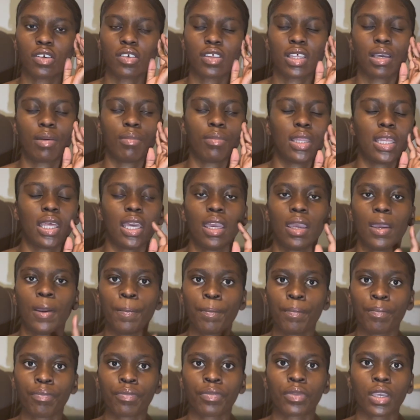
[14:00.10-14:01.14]
them, they
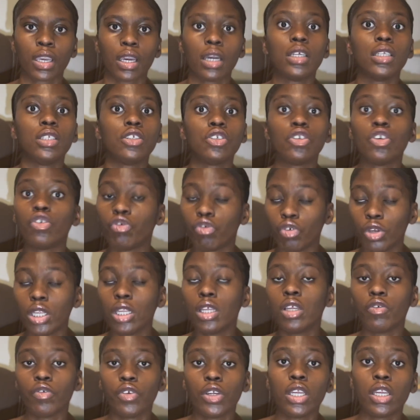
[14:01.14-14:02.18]

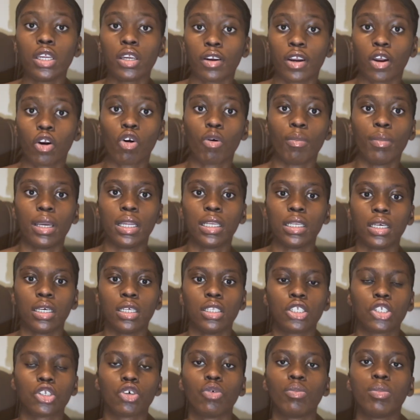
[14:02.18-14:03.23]
really recommend
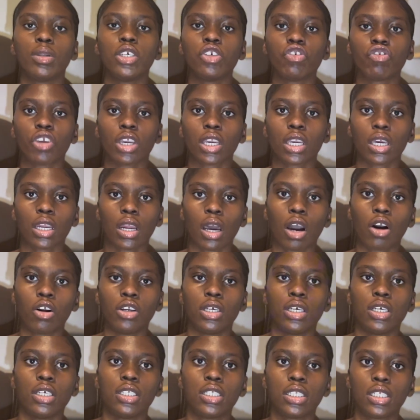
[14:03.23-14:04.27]
it. So please check it out.
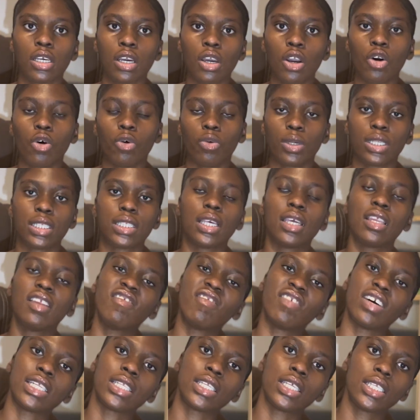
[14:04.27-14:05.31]
It's Westdene
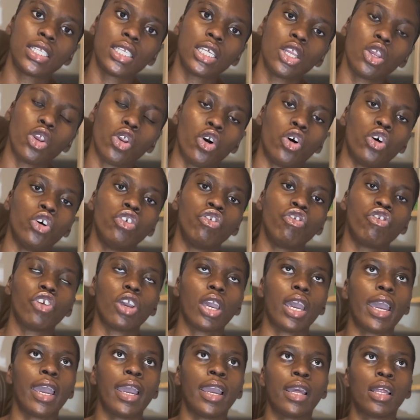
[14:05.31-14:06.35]
Varsity Lodge,
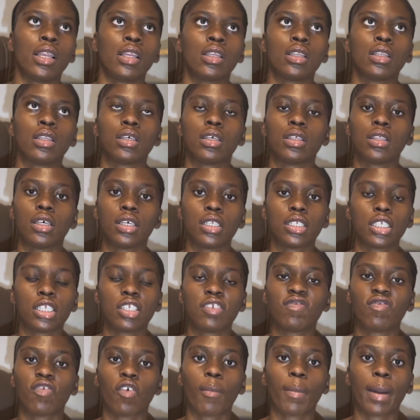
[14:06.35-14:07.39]
and this is
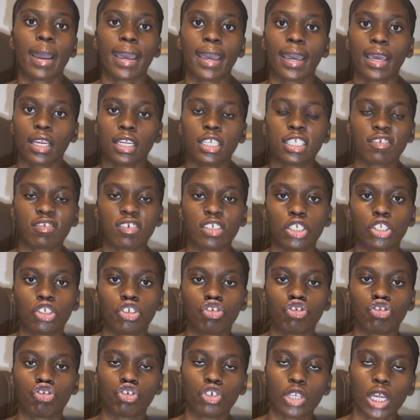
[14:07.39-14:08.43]
for my NSFAS
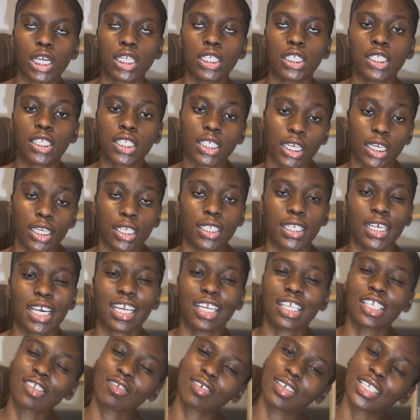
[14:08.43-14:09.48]
students. It is
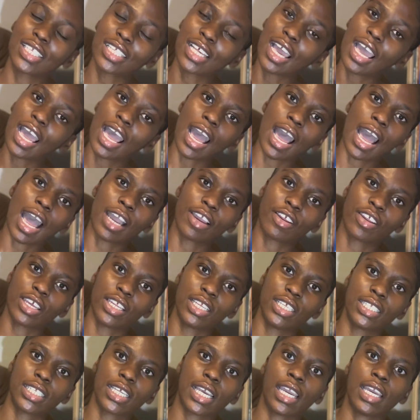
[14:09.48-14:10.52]
NSFAS
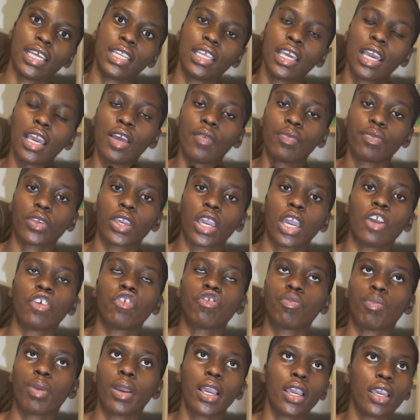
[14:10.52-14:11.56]
accredited,
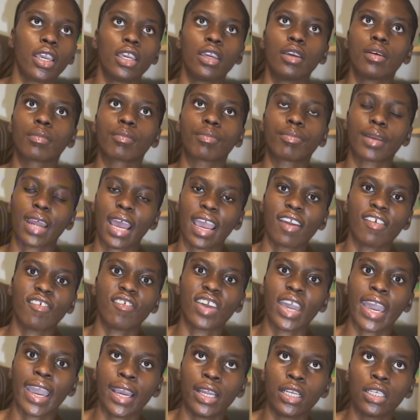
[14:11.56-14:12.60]
cash paying,
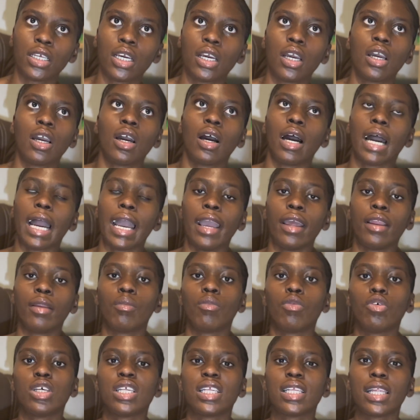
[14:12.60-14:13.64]
private, and
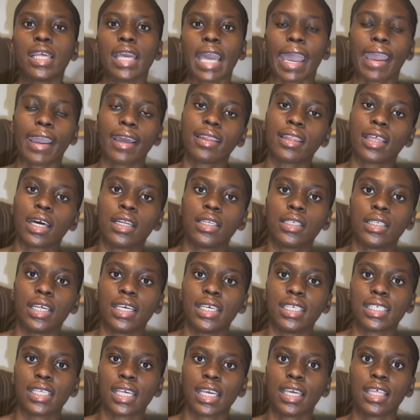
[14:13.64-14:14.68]
mostly I heard that they
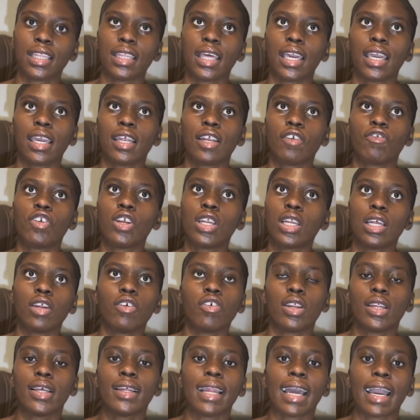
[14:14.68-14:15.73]
say they
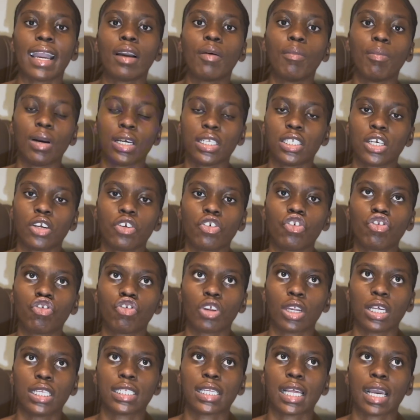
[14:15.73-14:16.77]
really like bursary
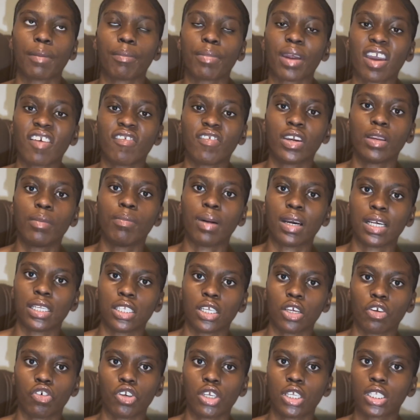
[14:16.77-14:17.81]
students, like private
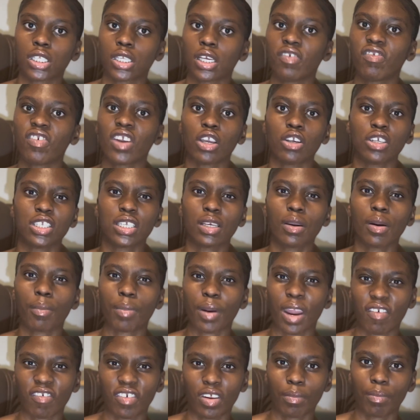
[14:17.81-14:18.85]
bursaries. If you're using a
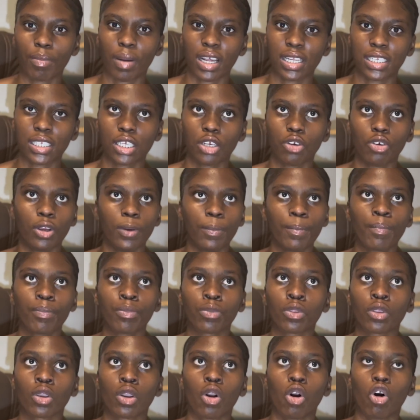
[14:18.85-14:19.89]
private bursary
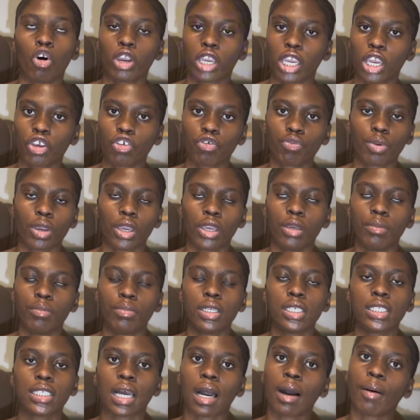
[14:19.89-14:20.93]
or cash paying,
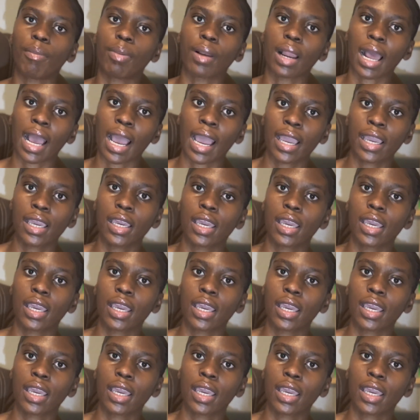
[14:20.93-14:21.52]
please apply.